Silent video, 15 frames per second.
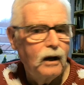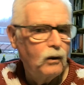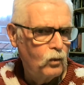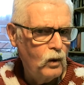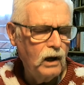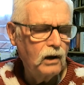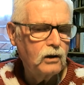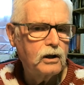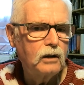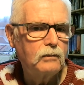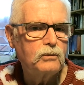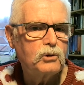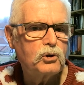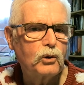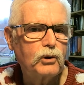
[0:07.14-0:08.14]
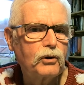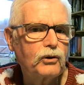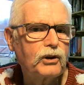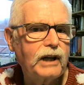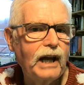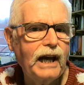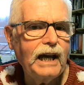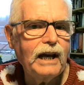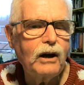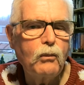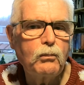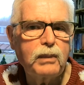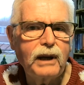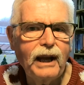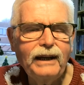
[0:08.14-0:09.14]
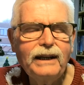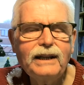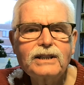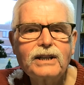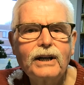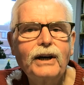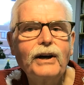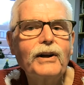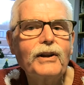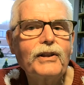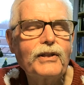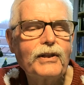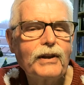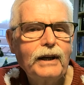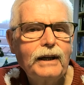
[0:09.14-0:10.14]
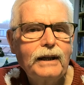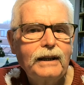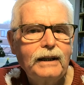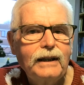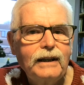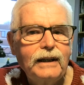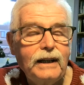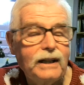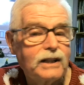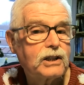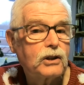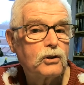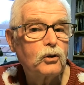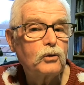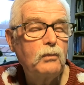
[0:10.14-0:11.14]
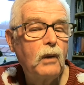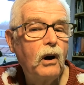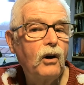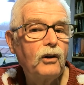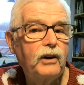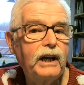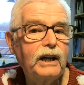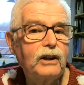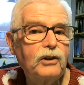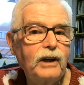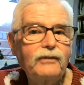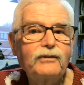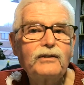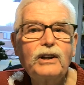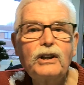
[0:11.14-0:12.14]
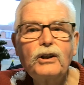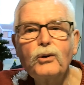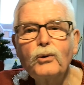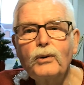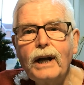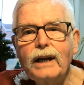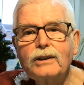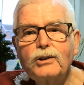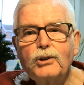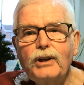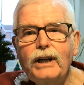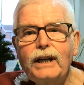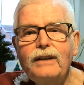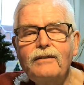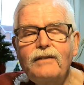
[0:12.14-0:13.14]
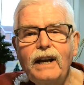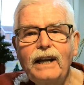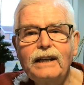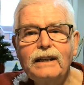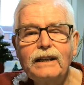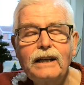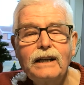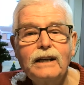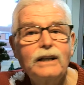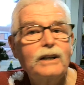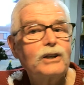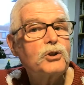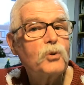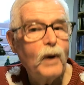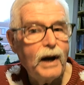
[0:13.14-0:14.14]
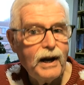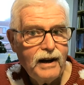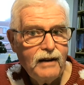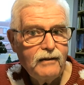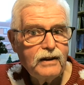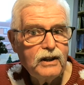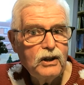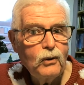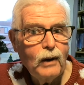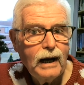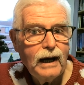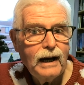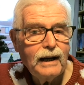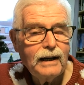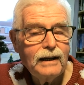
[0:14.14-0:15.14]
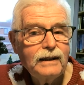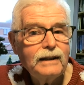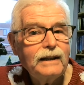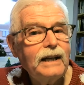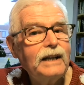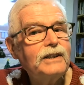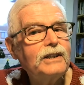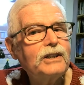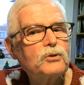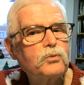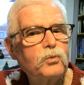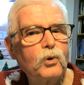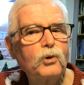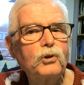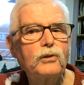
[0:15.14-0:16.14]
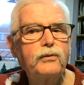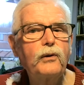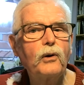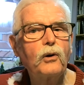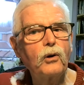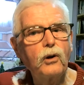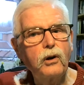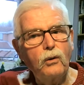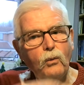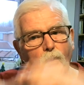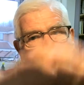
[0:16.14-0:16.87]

and welcome to another day on planet Earth. It's a good morning, good afternoon, and good evening to wherever you are in this wonderful